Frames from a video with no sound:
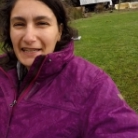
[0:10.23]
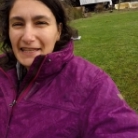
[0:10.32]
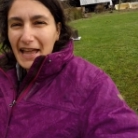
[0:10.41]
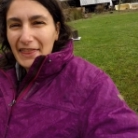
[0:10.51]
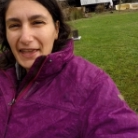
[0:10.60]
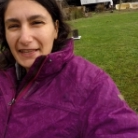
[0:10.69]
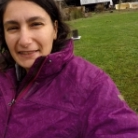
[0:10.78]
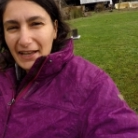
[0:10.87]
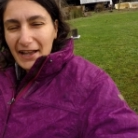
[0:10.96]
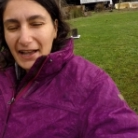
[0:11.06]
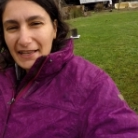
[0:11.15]
Now these
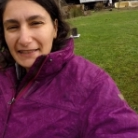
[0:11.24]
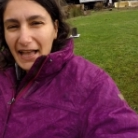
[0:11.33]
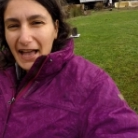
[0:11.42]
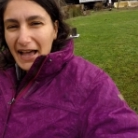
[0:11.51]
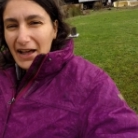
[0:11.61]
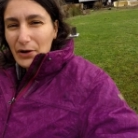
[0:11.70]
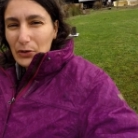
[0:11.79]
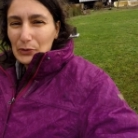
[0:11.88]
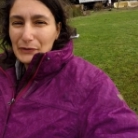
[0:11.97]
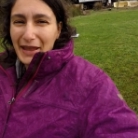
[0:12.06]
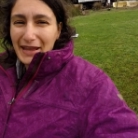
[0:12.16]
guys are all
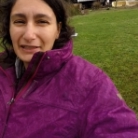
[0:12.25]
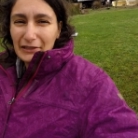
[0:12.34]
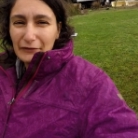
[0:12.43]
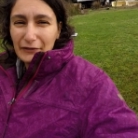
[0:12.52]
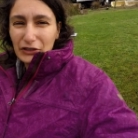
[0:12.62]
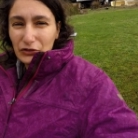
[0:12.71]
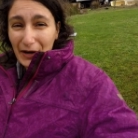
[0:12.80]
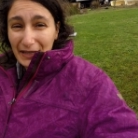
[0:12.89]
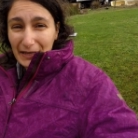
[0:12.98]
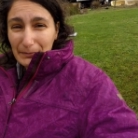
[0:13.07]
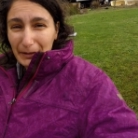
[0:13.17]
native
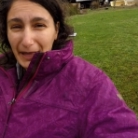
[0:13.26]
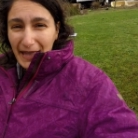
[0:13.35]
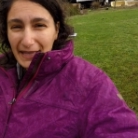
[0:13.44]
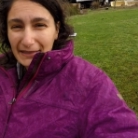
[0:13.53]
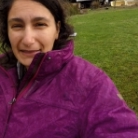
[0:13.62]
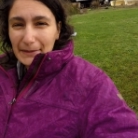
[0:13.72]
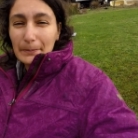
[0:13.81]
Australian plants,